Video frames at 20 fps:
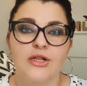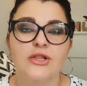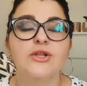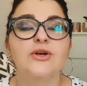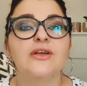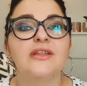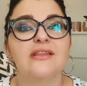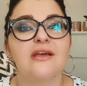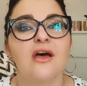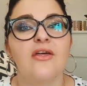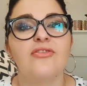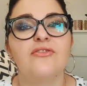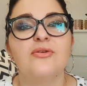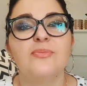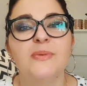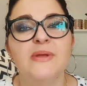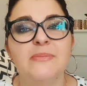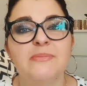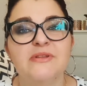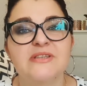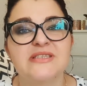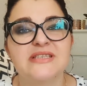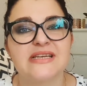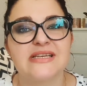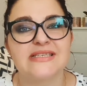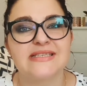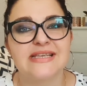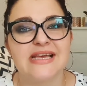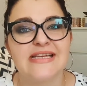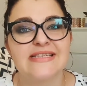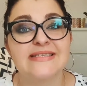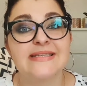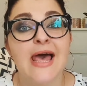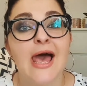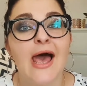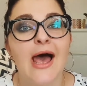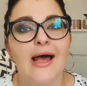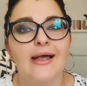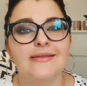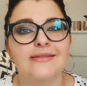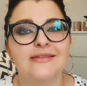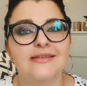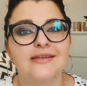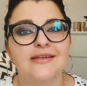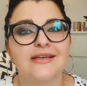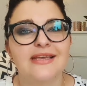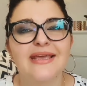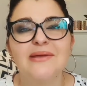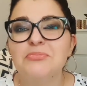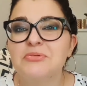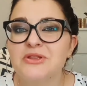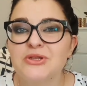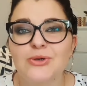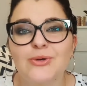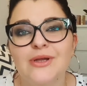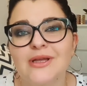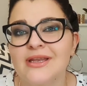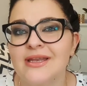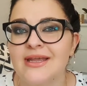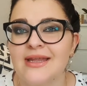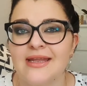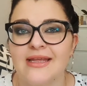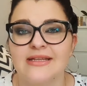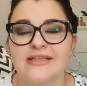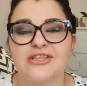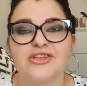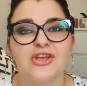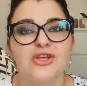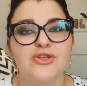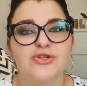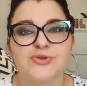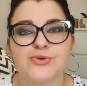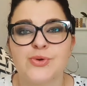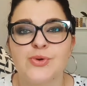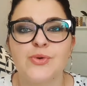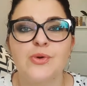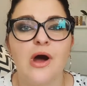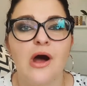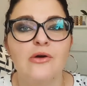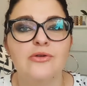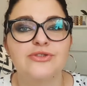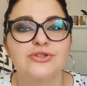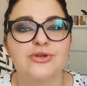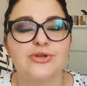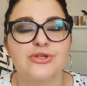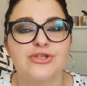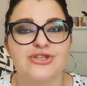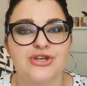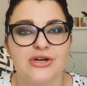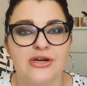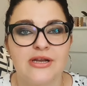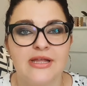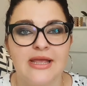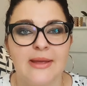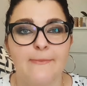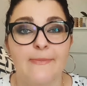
Look at other people's success and keep looking at it throughout your journey,